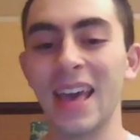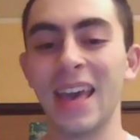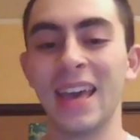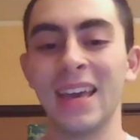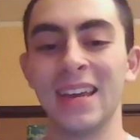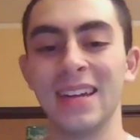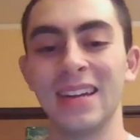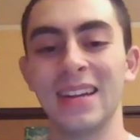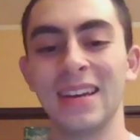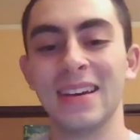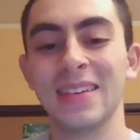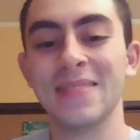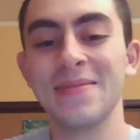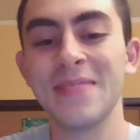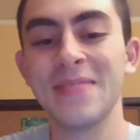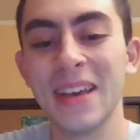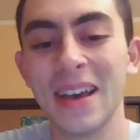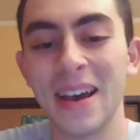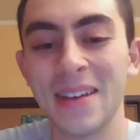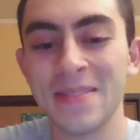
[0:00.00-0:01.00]
And
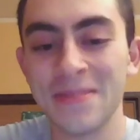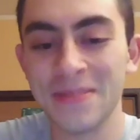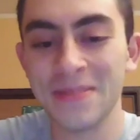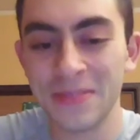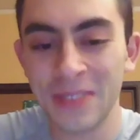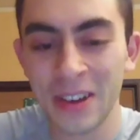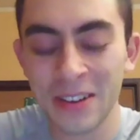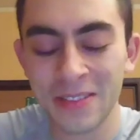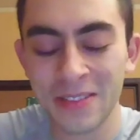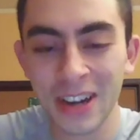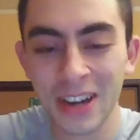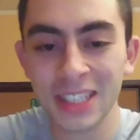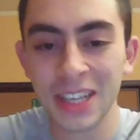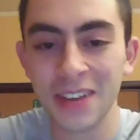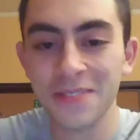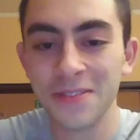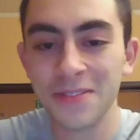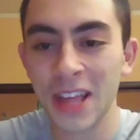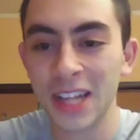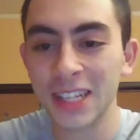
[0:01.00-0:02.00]
I'm very, very, very
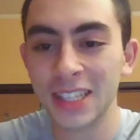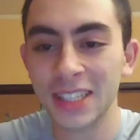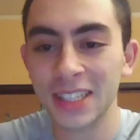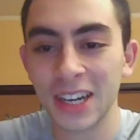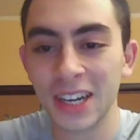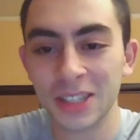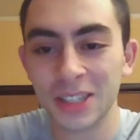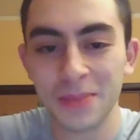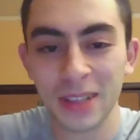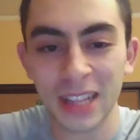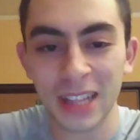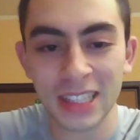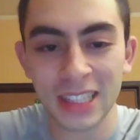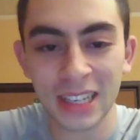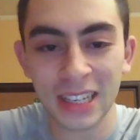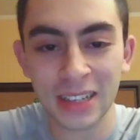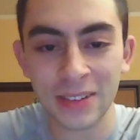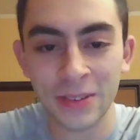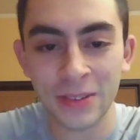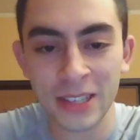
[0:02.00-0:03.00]
excited for that discussion. But
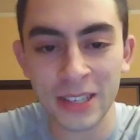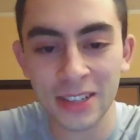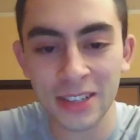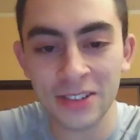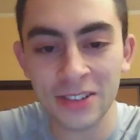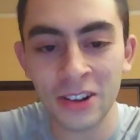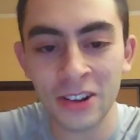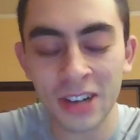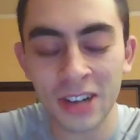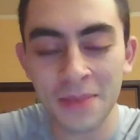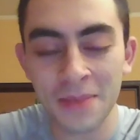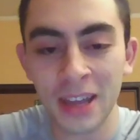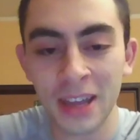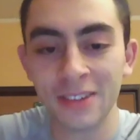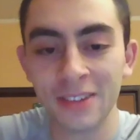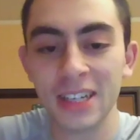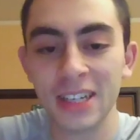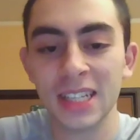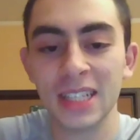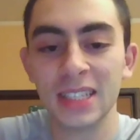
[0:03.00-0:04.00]
let's waste no time
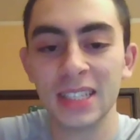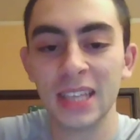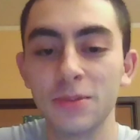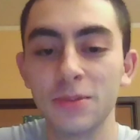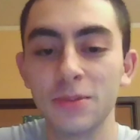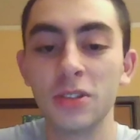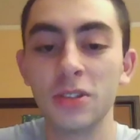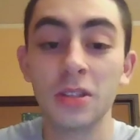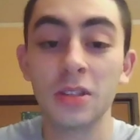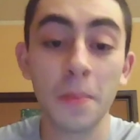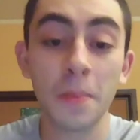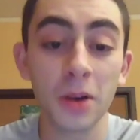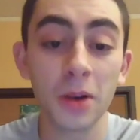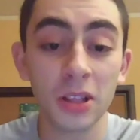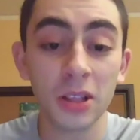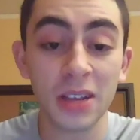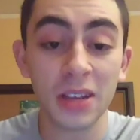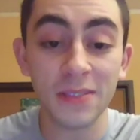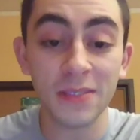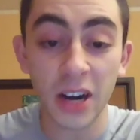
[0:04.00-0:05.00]
getting right game. So it's the
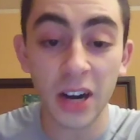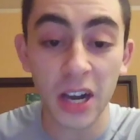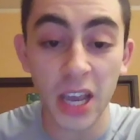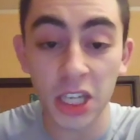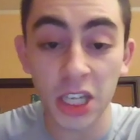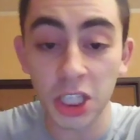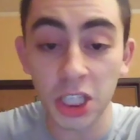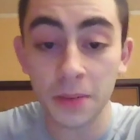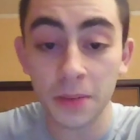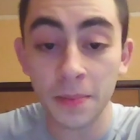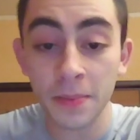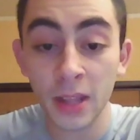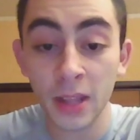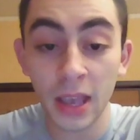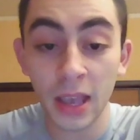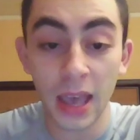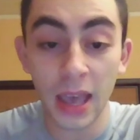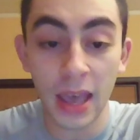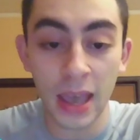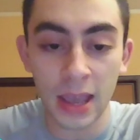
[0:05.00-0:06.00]
Berlin variation,
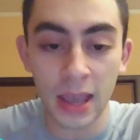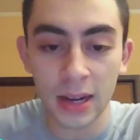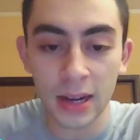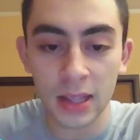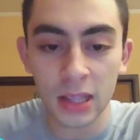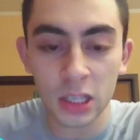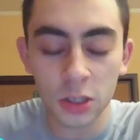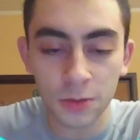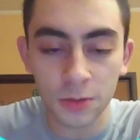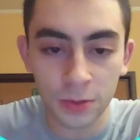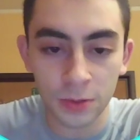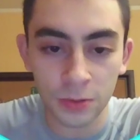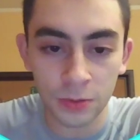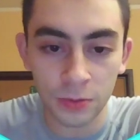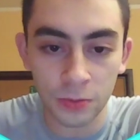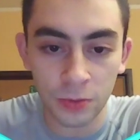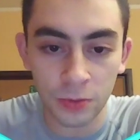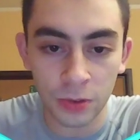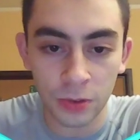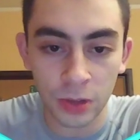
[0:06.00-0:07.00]
and in this
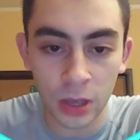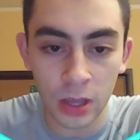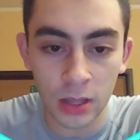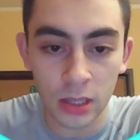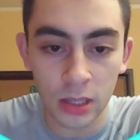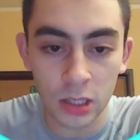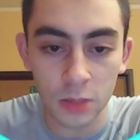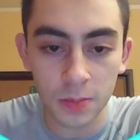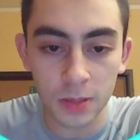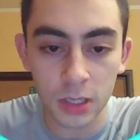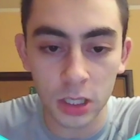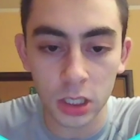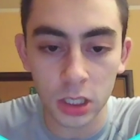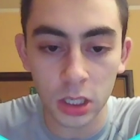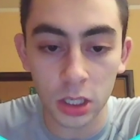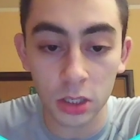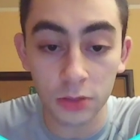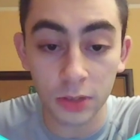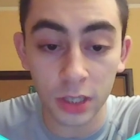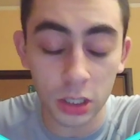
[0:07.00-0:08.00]
position,
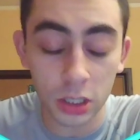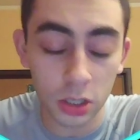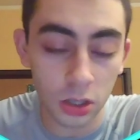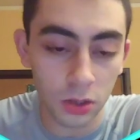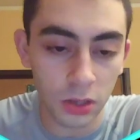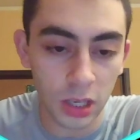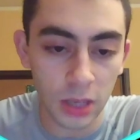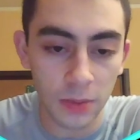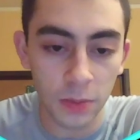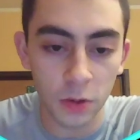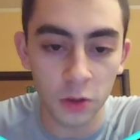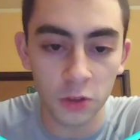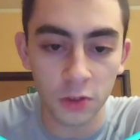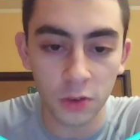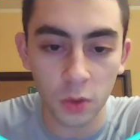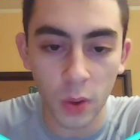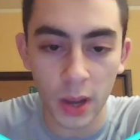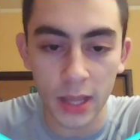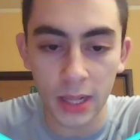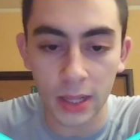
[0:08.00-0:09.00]
there's really two key moves
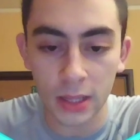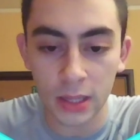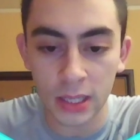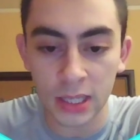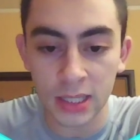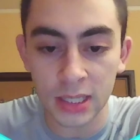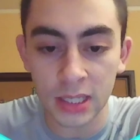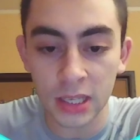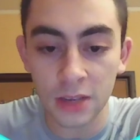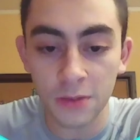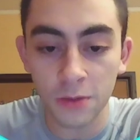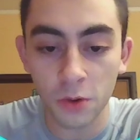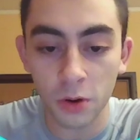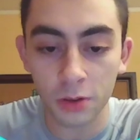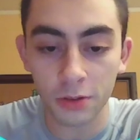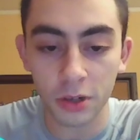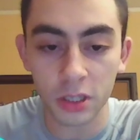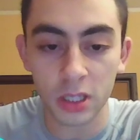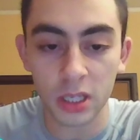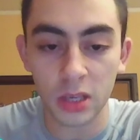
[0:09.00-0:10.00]
for white. It's d4
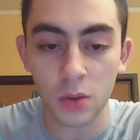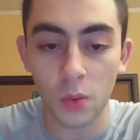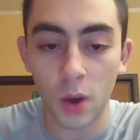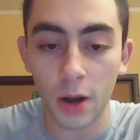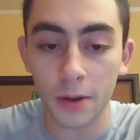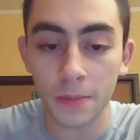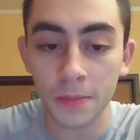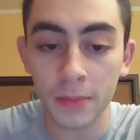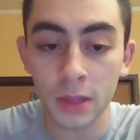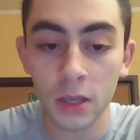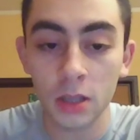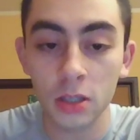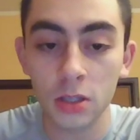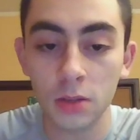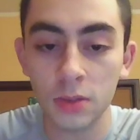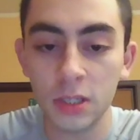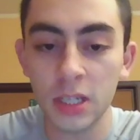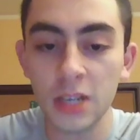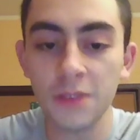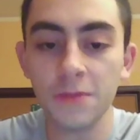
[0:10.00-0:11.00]
and rook to e1.
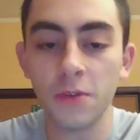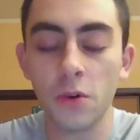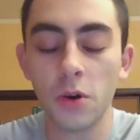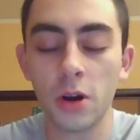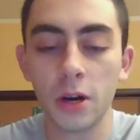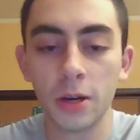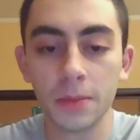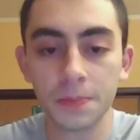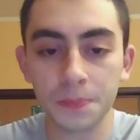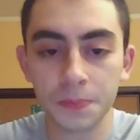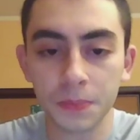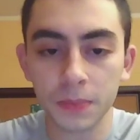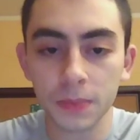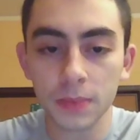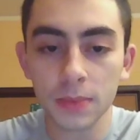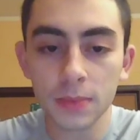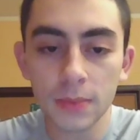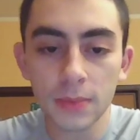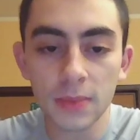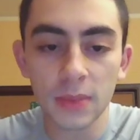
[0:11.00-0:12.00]
So d4
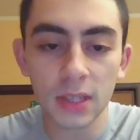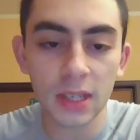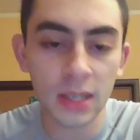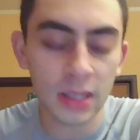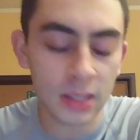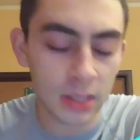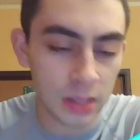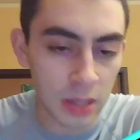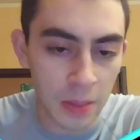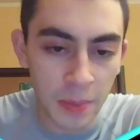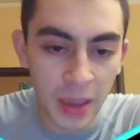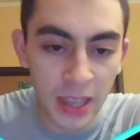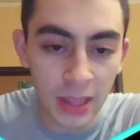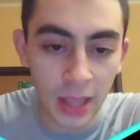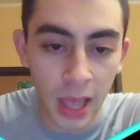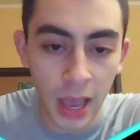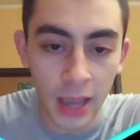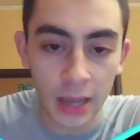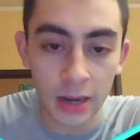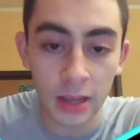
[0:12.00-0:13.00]
is the main
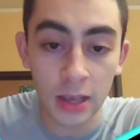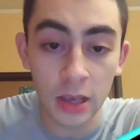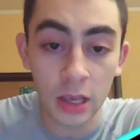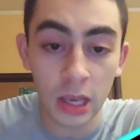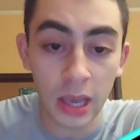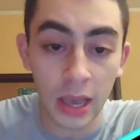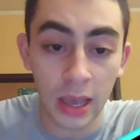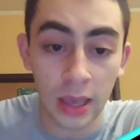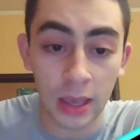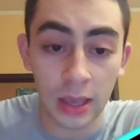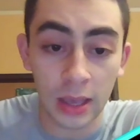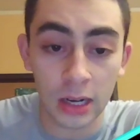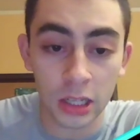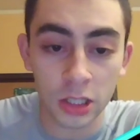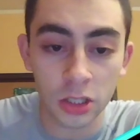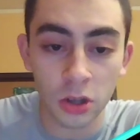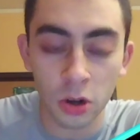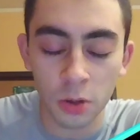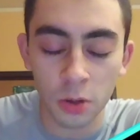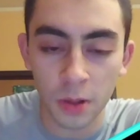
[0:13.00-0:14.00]
line, and
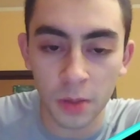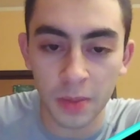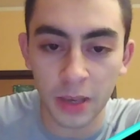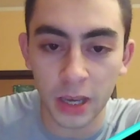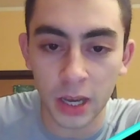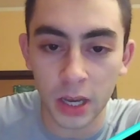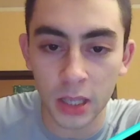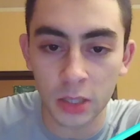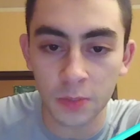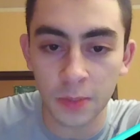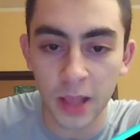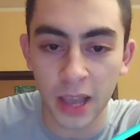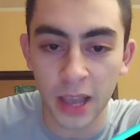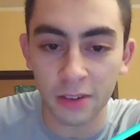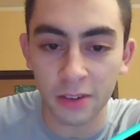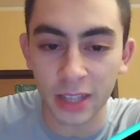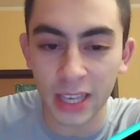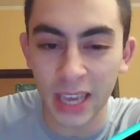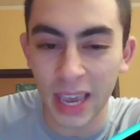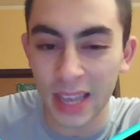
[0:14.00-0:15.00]
it's notable because
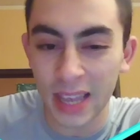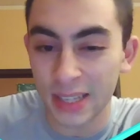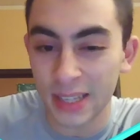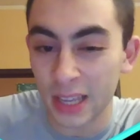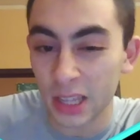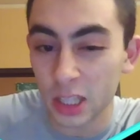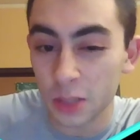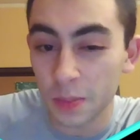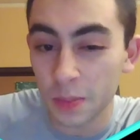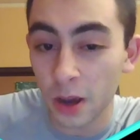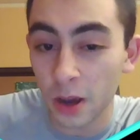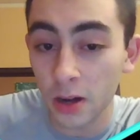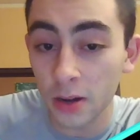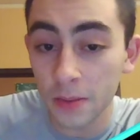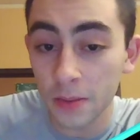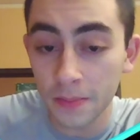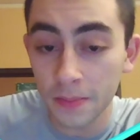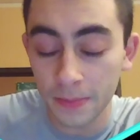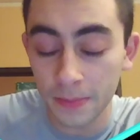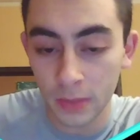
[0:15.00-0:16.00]
black really can't take this pawn
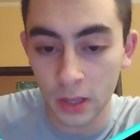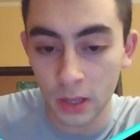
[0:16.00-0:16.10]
